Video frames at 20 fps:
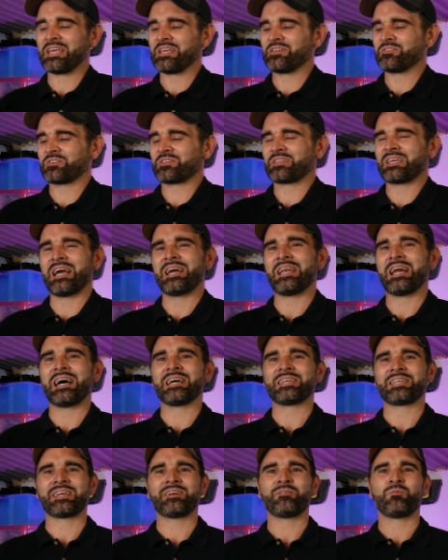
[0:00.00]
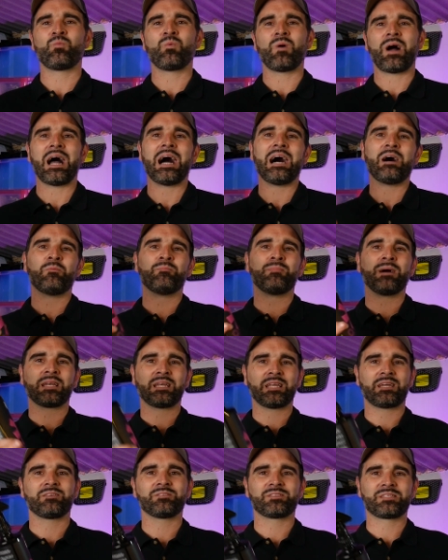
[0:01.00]
you just get an idea how
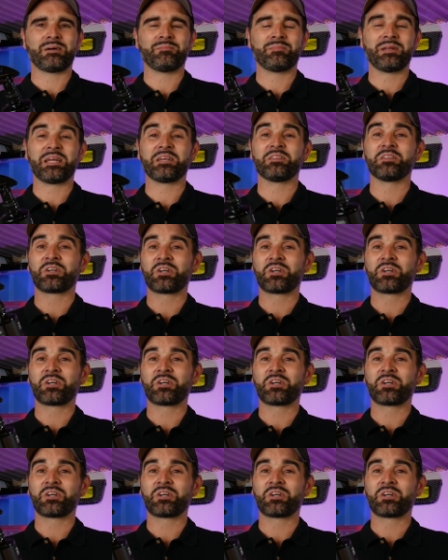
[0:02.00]
badly contaminated